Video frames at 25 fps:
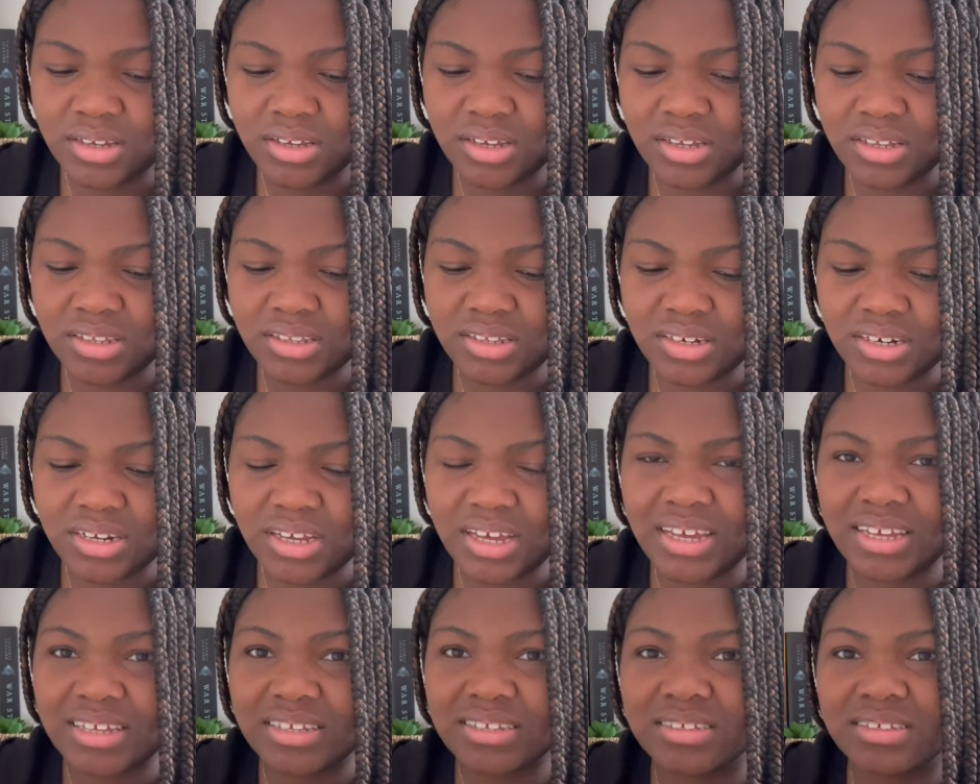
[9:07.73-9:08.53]
And then it
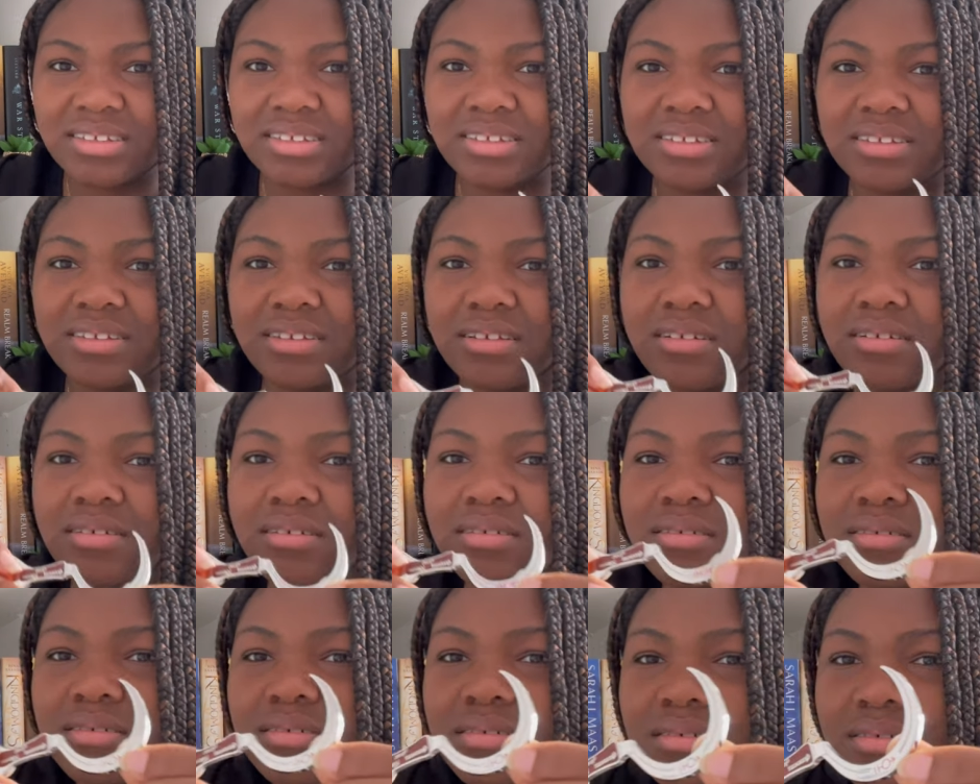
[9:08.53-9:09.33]
has this
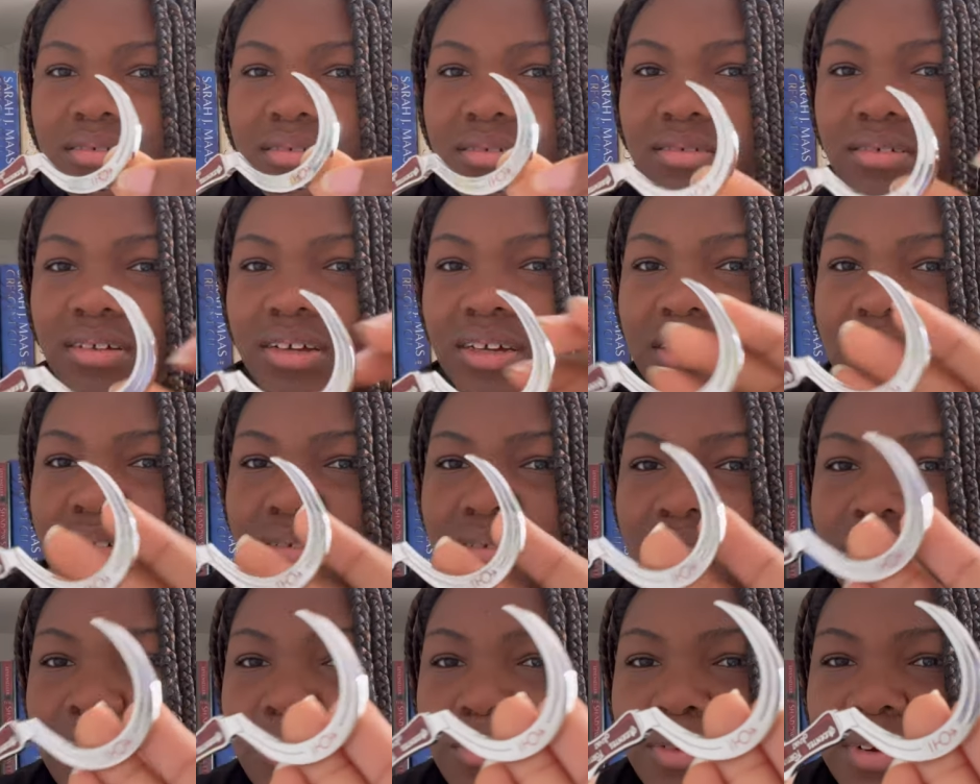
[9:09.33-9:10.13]
little, I
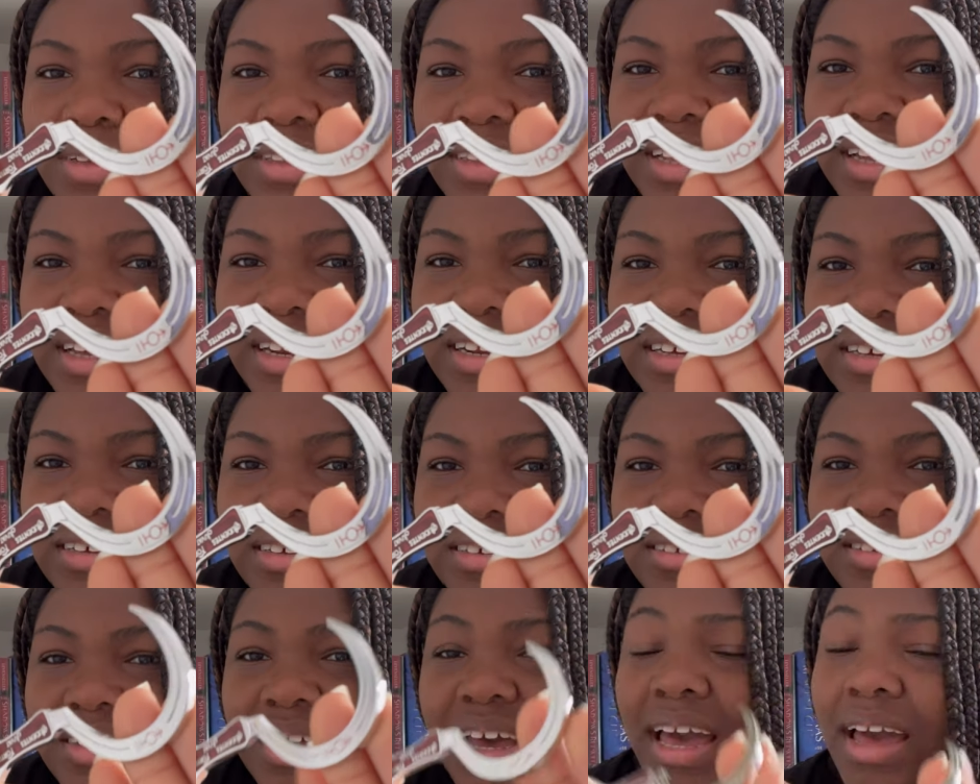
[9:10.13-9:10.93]
don't know what that
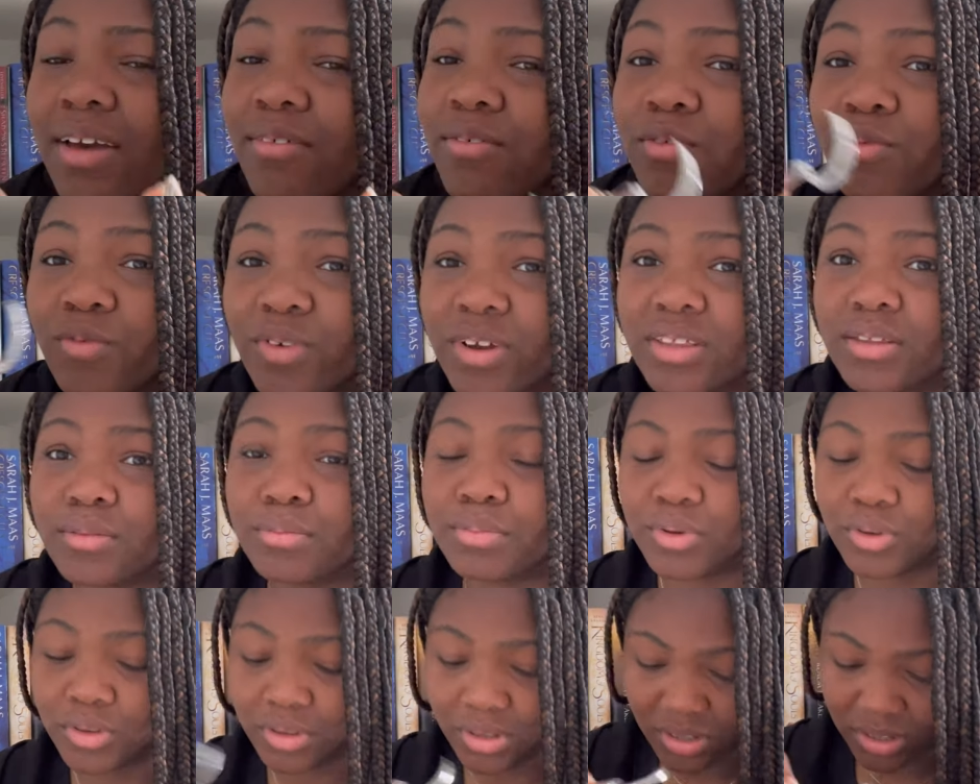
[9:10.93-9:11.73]
is. I haven't read the
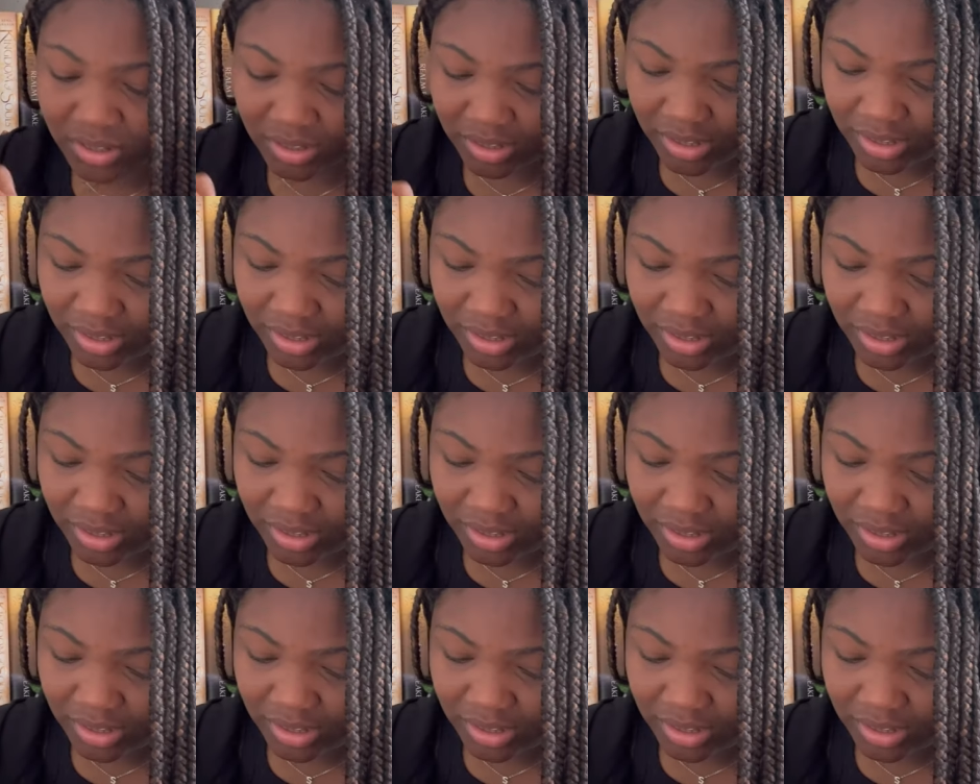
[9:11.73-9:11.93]
book.